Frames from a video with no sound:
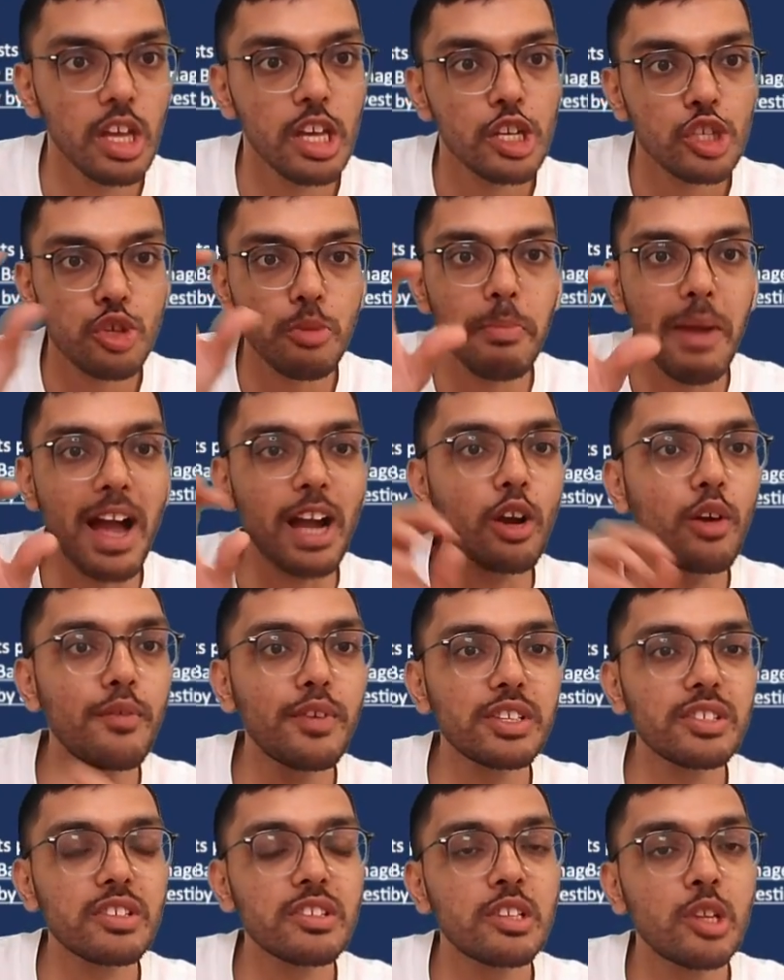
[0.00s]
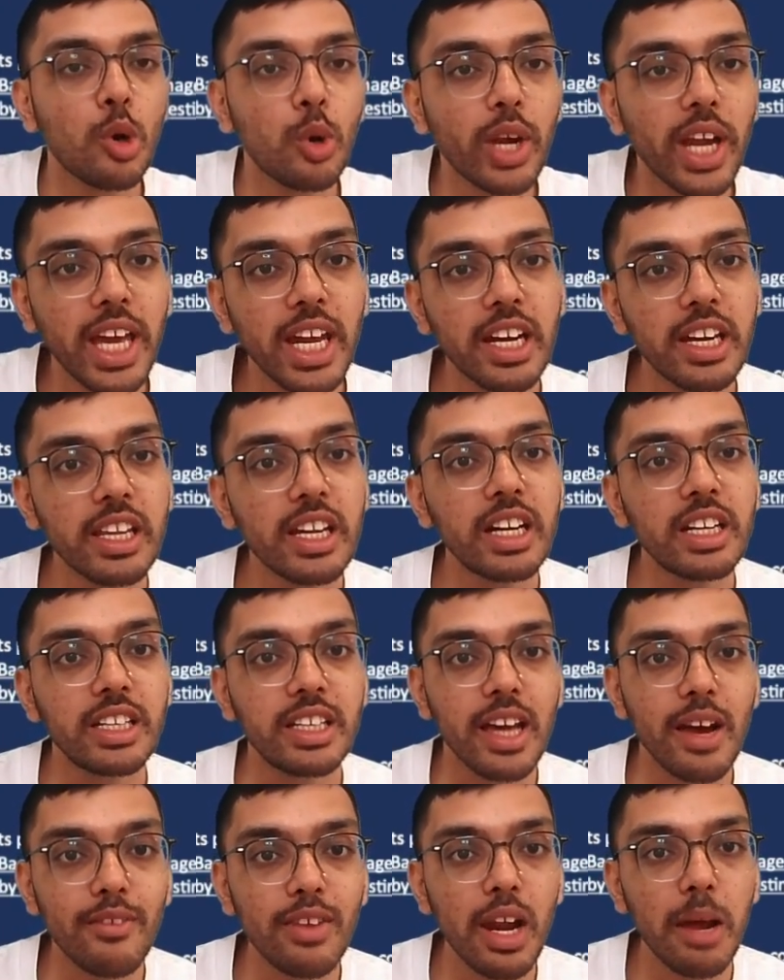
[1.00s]
So BackOffice is located in a
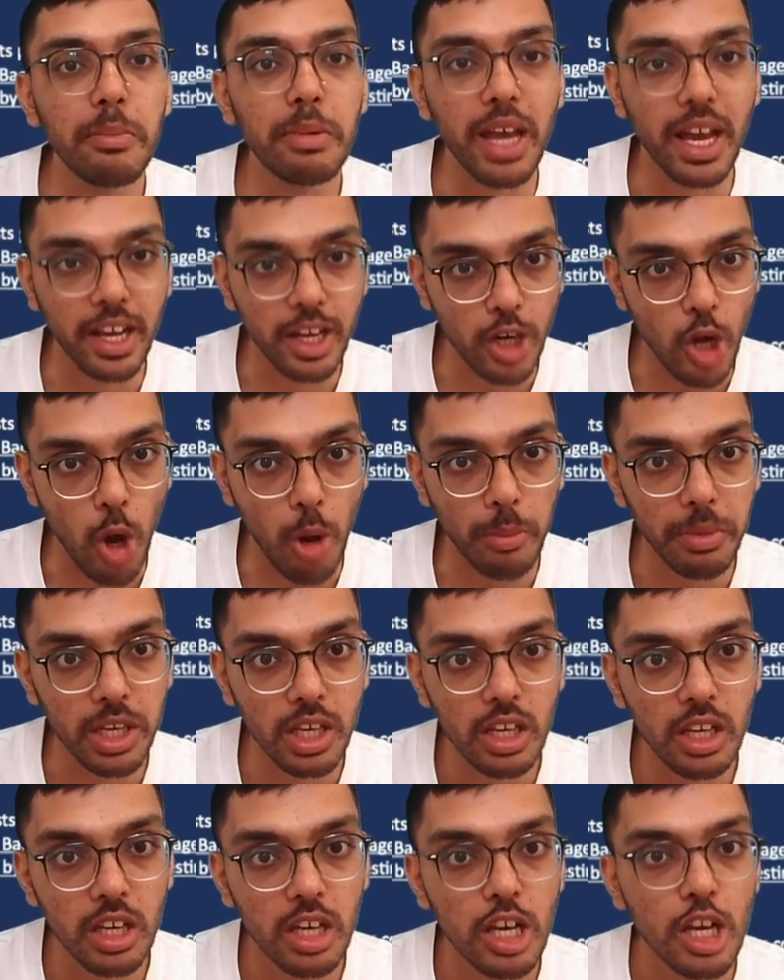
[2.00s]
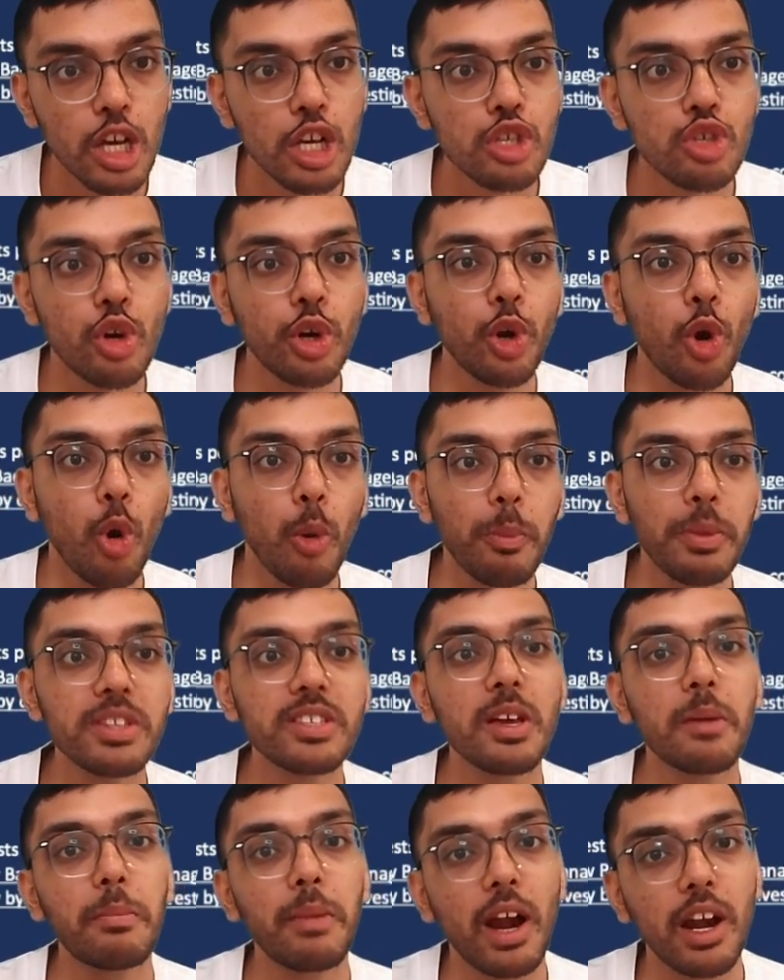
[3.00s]
developed economy, so it opens
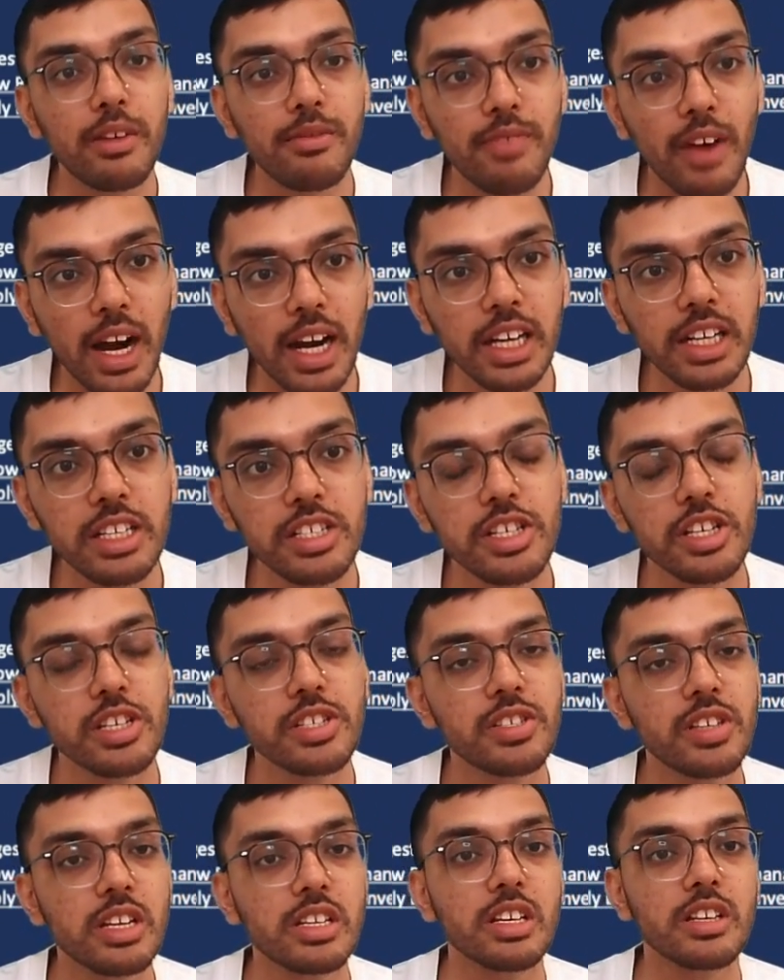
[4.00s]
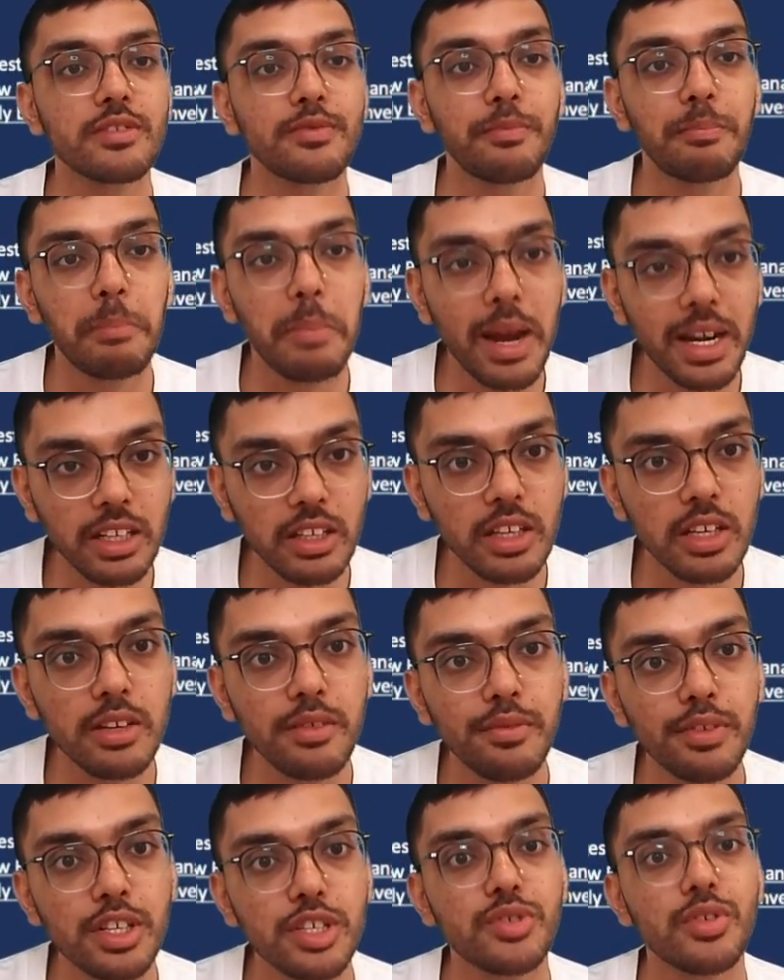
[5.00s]
up advantages such as better
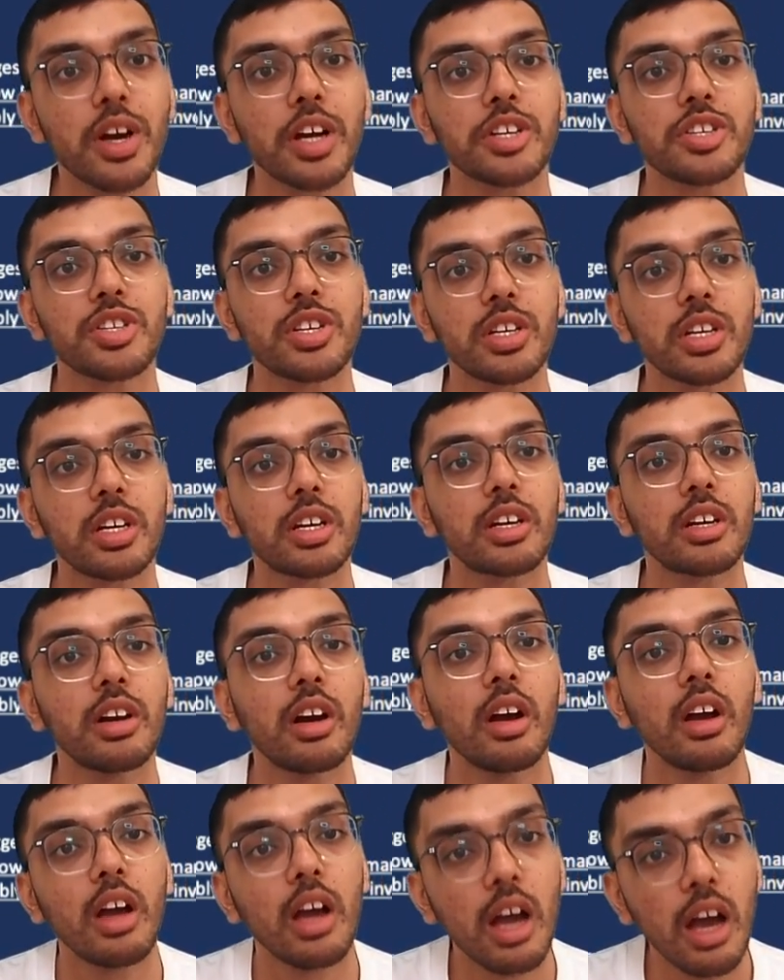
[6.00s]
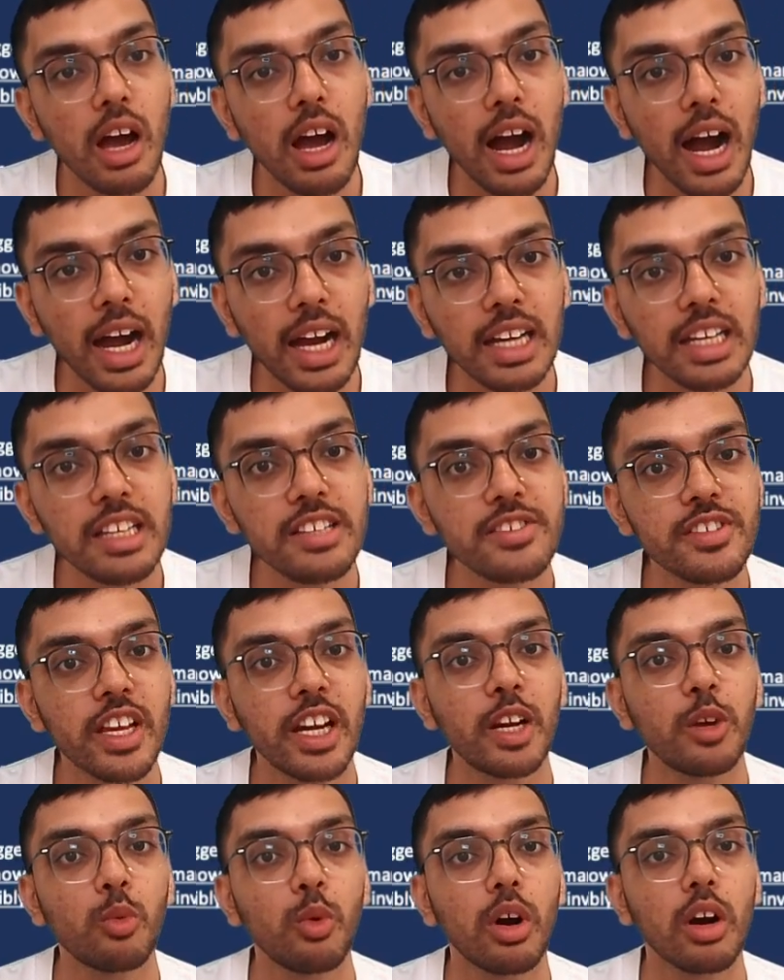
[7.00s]
infrastructure, highly
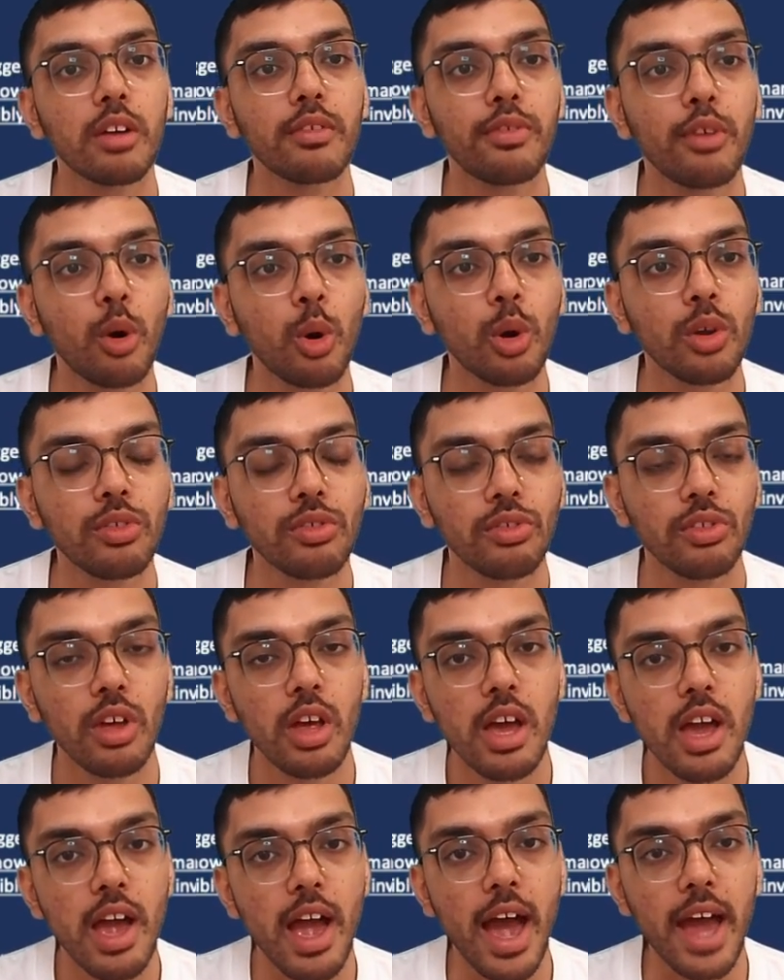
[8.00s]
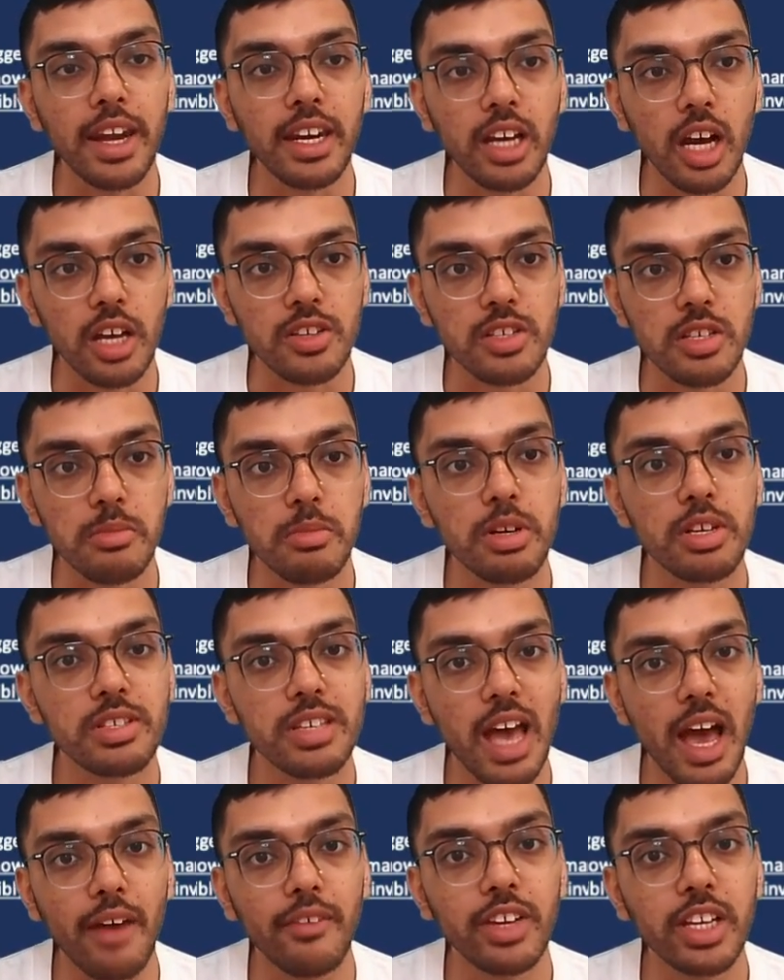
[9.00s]
skilled workforce, and customers
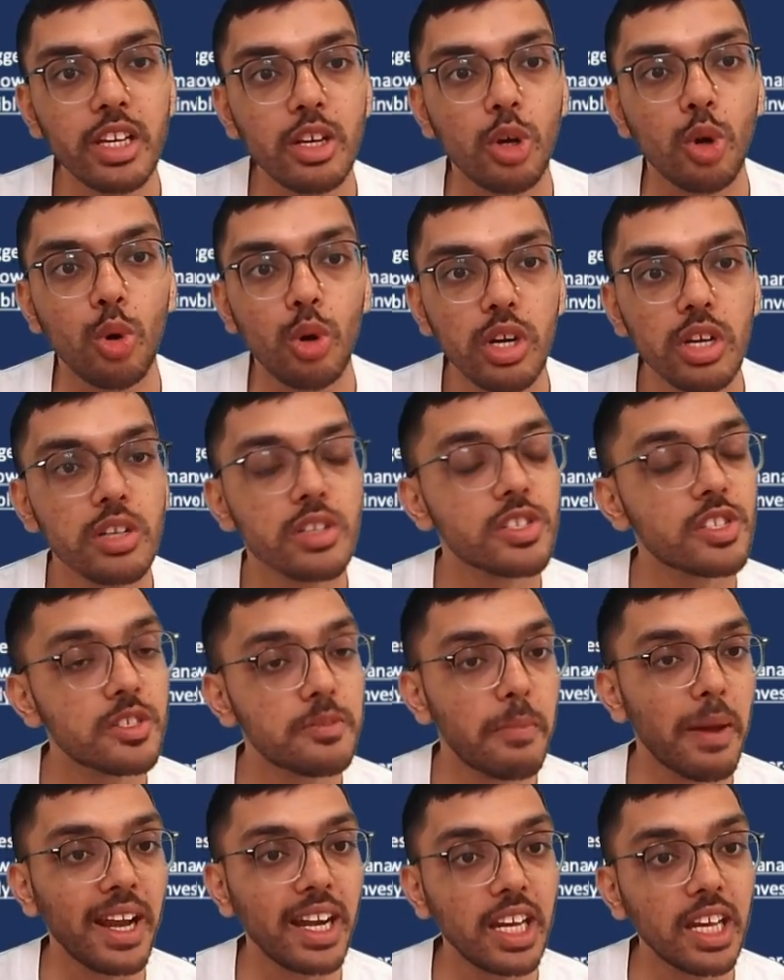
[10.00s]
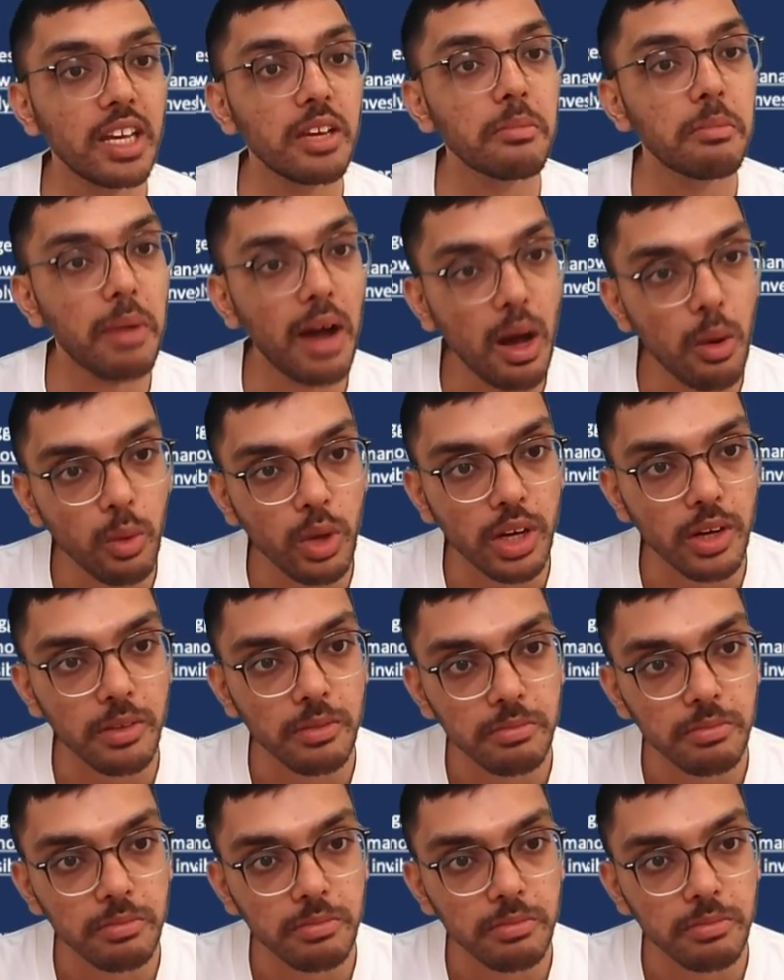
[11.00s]
having good spending power.